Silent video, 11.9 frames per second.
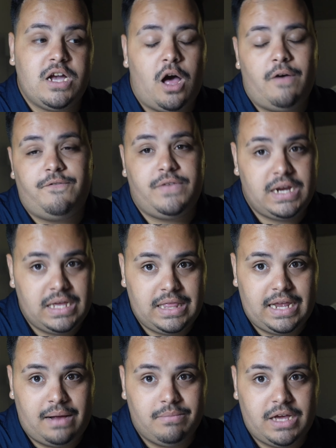confident
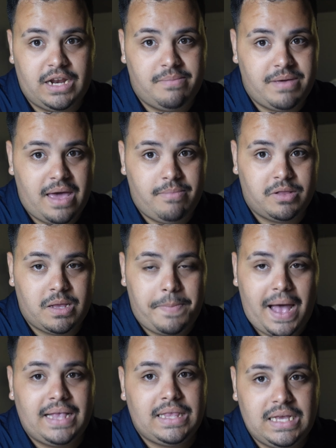that I'm gonna be able to
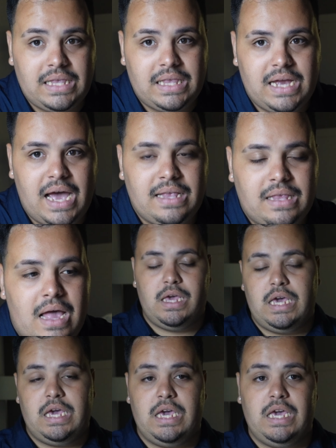pass this test.
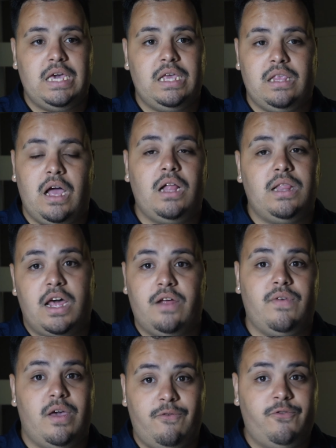It is a lot
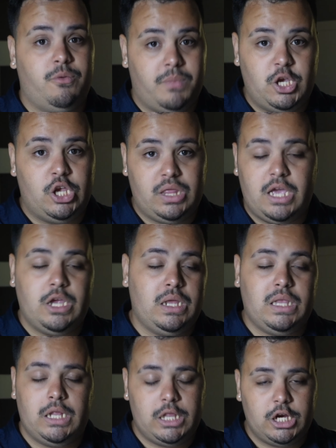of information that you
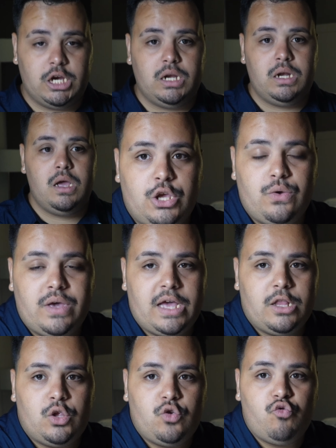need to learn. You
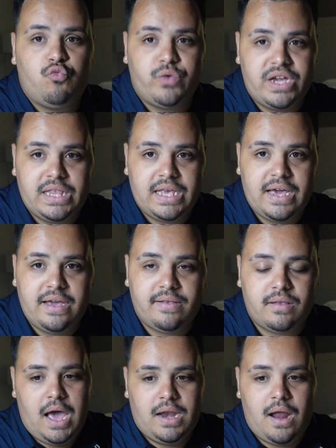get two
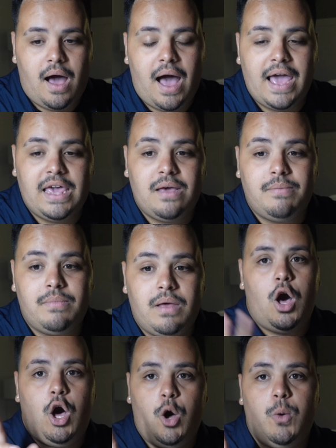retakes, and I am
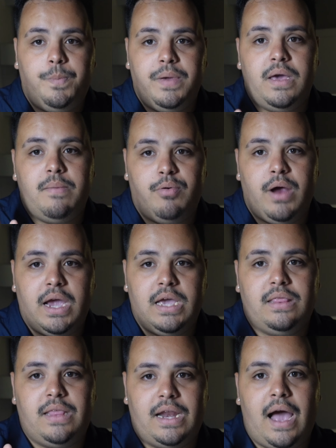hoping and
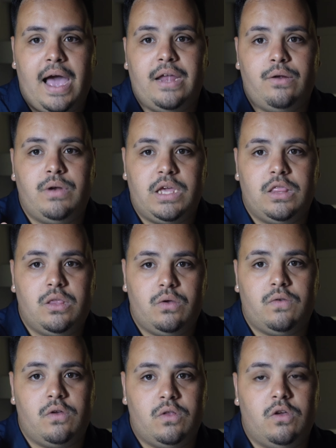praying that I don't need
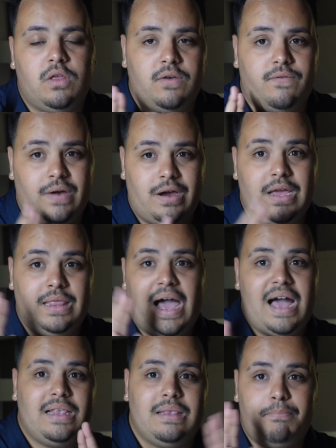those until the very
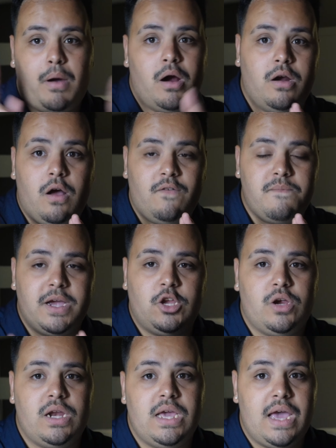last part of my
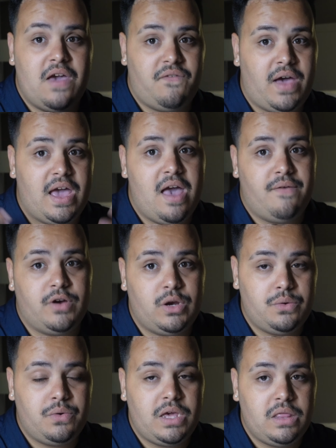training, if I ever
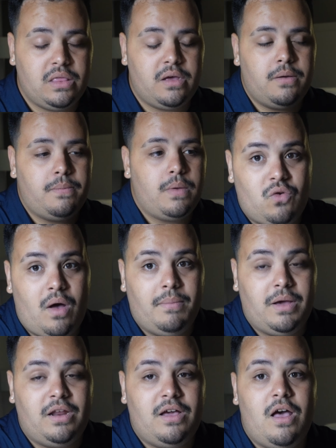do need them. So I'm
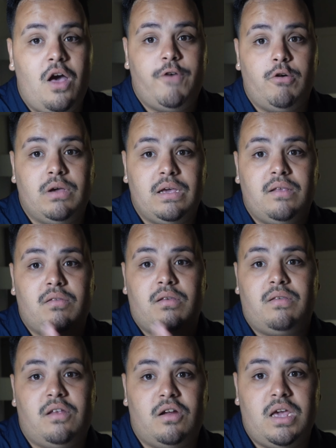gonna focus,
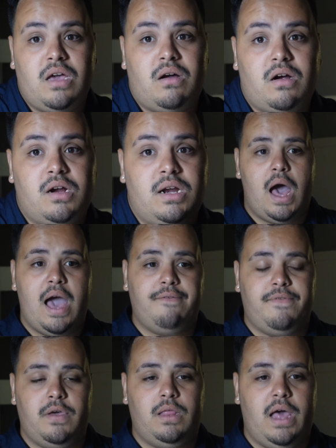study hard. I
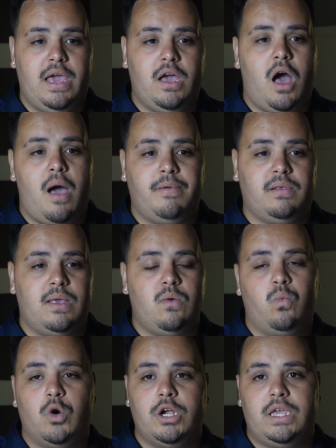feel like obviously
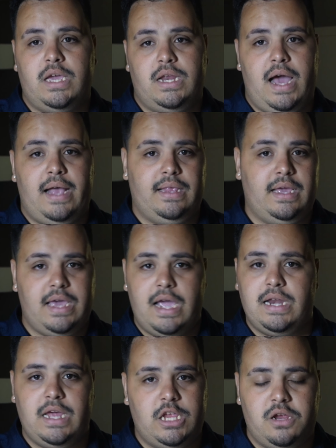working as a
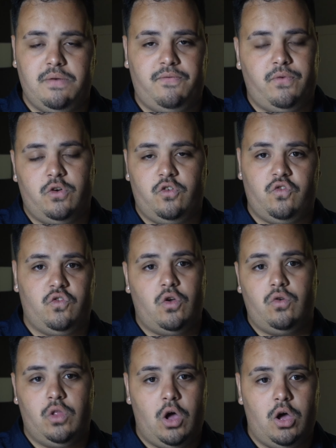gate agent for
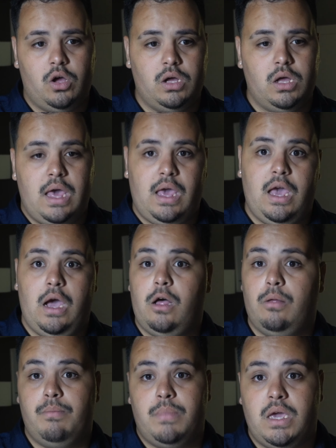so long, it
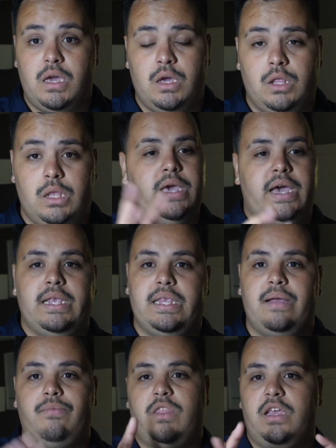helped me get
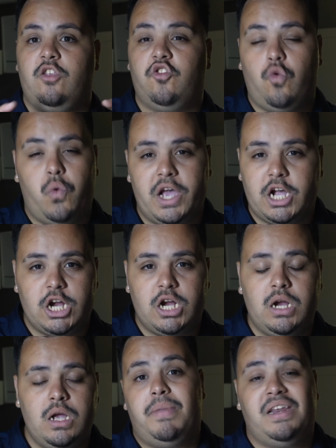some things
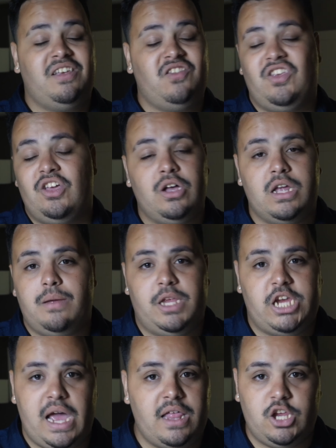quicker, but it's still gonna be
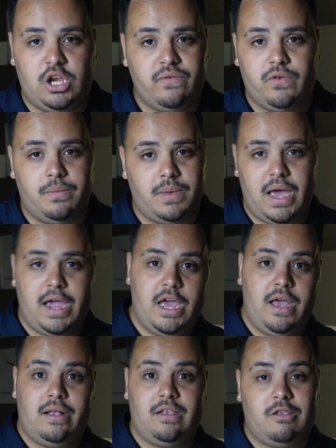challenging for me. I
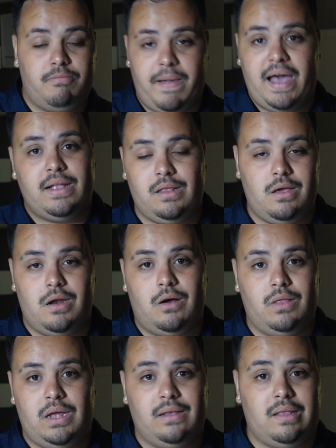expect, you
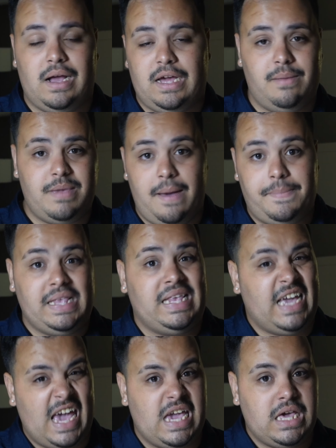know, that it's not gonna be a piece of
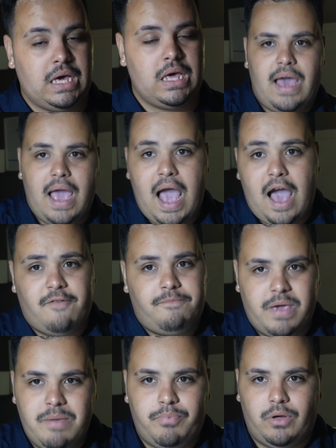cake. I have
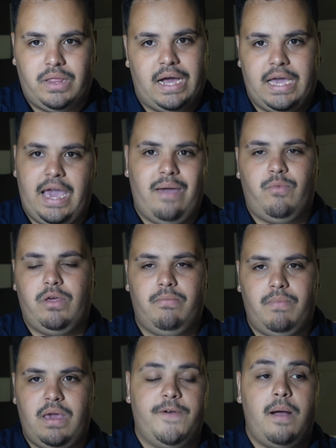people that came with
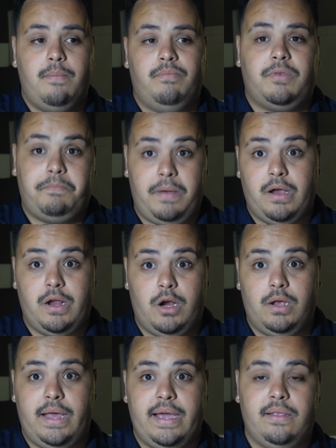me from Spirit
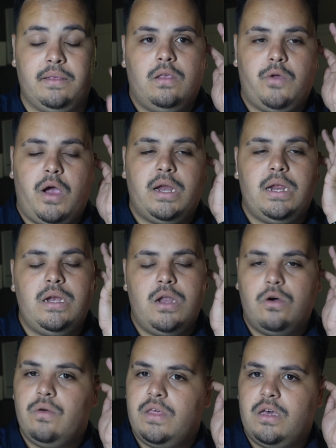Airlines, so I already
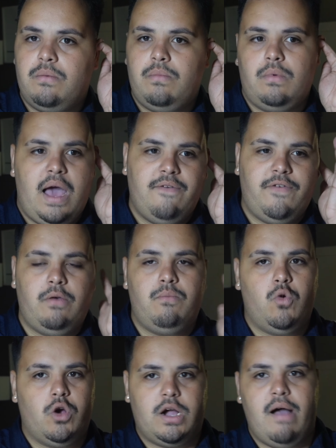know them. I feel
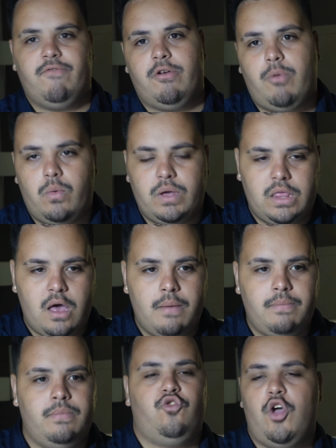more comfortable with
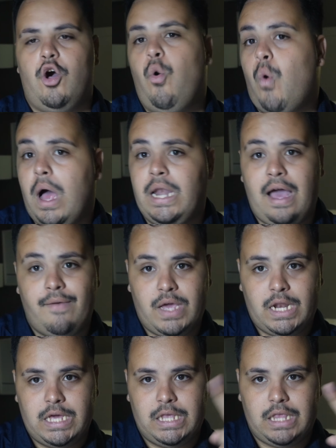them. So Juan,
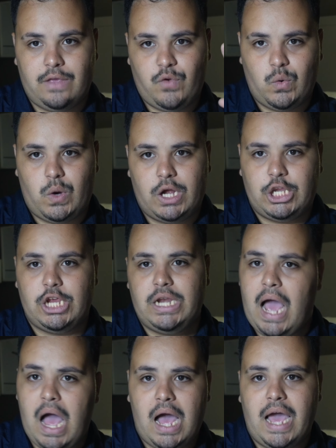Javielis, if you're watching,
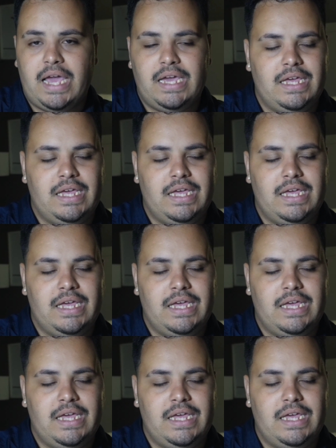hi.